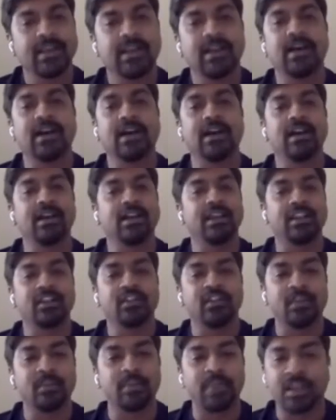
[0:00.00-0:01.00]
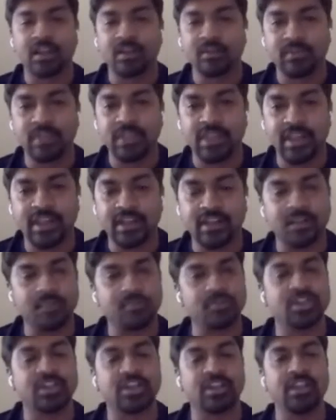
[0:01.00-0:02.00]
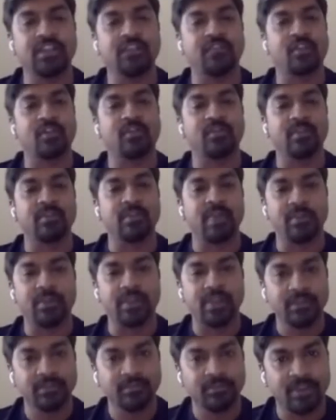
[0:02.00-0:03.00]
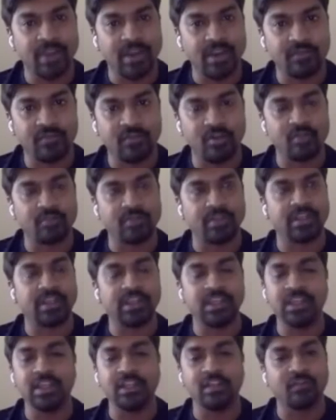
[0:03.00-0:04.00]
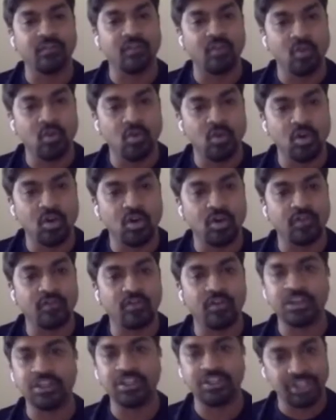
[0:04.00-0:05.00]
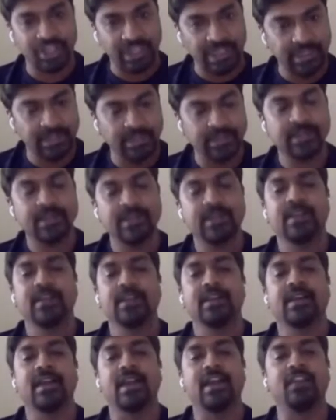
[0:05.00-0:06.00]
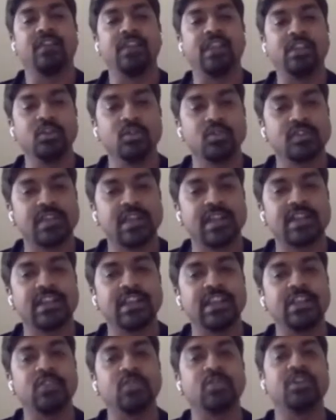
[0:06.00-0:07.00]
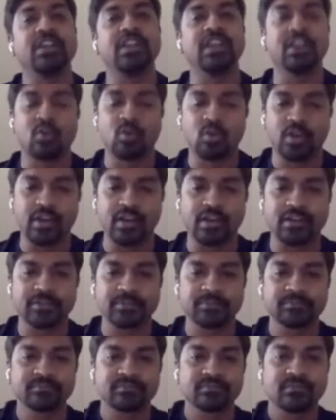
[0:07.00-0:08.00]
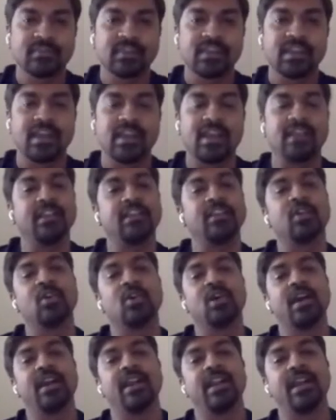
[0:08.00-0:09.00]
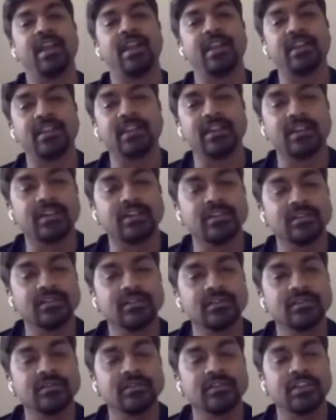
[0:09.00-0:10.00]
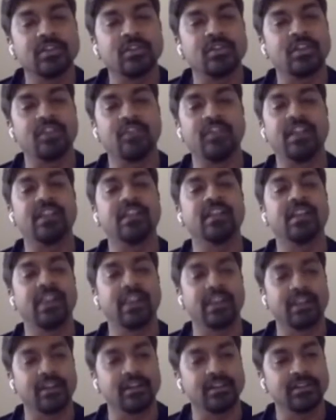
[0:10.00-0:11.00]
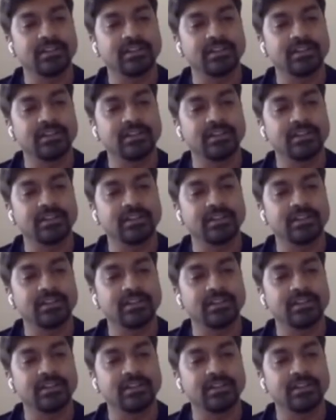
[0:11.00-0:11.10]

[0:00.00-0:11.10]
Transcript: uh, it will pick up the encryption key from the memory, right? From the key info uh, for each key, and will use that key to decode it, and then go ahead and uh, you know reveal the data.